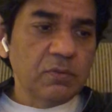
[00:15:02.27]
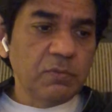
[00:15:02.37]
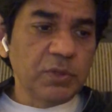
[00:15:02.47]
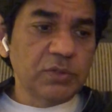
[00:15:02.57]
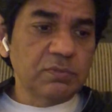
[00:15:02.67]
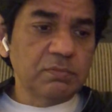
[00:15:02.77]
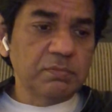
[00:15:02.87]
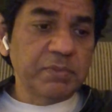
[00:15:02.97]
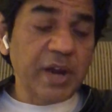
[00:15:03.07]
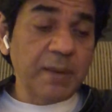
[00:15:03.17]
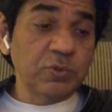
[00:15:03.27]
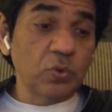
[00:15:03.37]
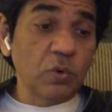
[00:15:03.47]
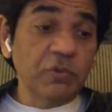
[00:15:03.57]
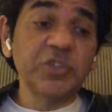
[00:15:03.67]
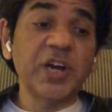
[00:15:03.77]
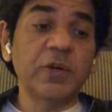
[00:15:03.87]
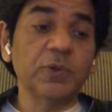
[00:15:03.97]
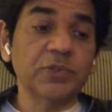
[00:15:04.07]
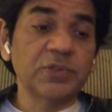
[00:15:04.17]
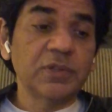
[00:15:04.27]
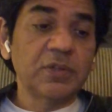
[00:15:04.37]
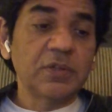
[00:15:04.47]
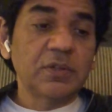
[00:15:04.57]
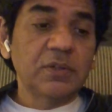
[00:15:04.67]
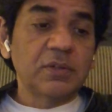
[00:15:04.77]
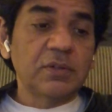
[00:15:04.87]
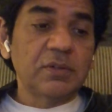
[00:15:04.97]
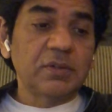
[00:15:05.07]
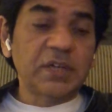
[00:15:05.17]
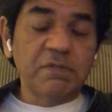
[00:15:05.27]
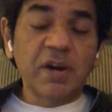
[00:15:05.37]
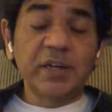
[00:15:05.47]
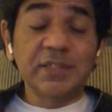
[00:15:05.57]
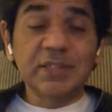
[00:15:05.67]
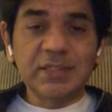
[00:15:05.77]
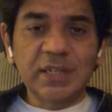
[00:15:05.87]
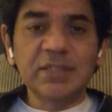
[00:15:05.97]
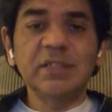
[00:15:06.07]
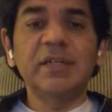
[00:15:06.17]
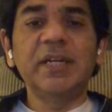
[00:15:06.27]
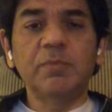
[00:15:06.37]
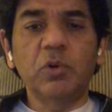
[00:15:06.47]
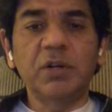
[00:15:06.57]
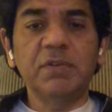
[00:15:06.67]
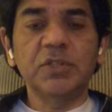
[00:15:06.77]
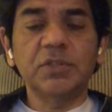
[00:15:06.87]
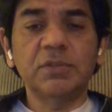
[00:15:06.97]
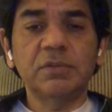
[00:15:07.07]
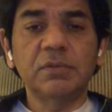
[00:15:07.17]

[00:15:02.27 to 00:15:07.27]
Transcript: which perhaps overshadows the advantages, is demotivation.